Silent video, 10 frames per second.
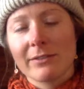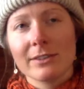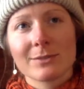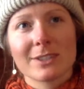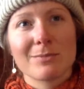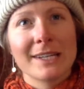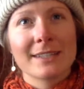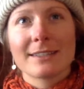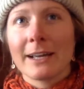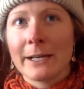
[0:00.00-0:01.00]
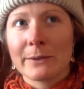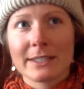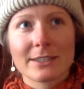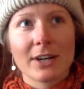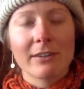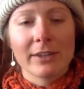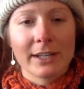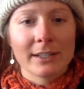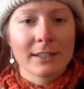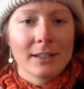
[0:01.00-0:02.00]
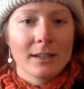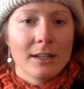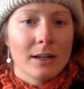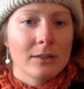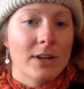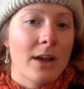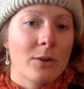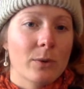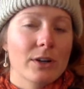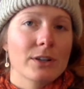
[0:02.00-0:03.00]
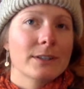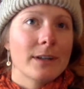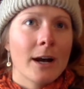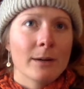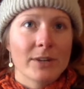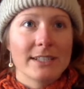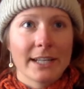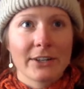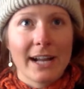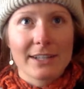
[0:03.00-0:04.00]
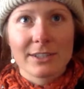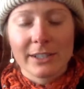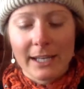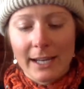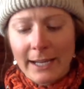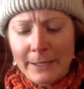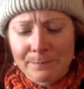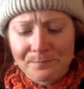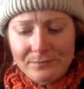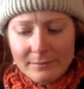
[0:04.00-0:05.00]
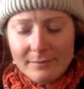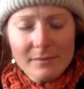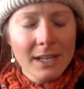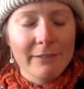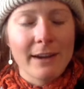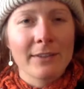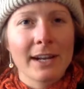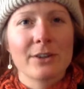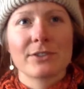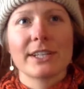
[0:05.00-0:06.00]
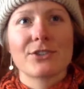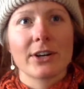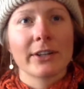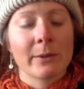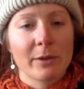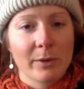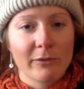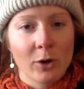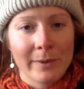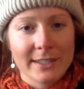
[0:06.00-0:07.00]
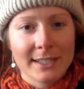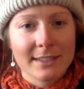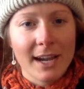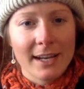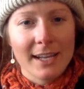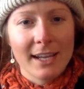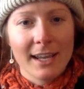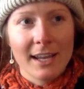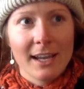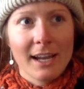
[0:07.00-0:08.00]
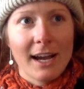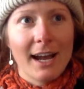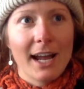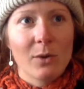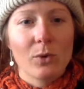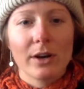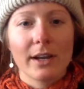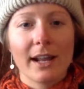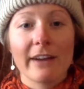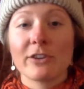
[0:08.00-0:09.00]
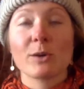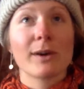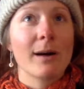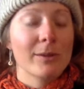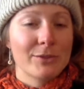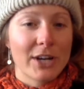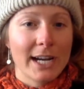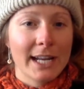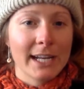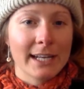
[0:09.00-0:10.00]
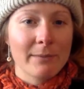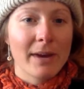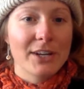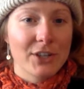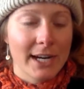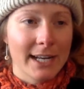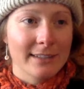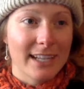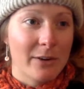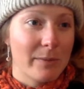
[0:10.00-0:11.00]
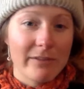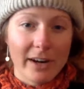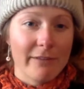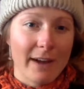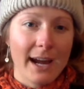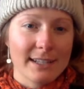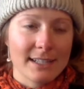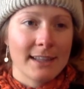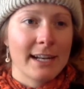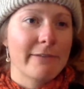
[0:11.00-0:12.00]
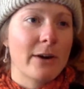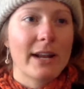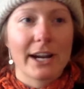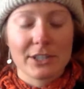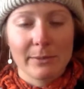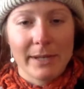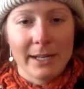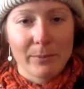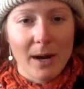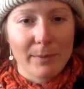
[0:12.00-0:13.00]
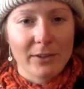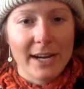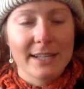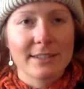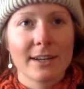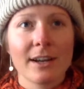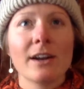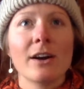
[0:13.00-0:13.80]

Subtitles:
levels, which means I was traveling around the world, racing internationally. And I found that I was really struggling with performance anxiety. I would have no problem training. And in my trainings, I would be very fast. And then if I would actually be in a proper race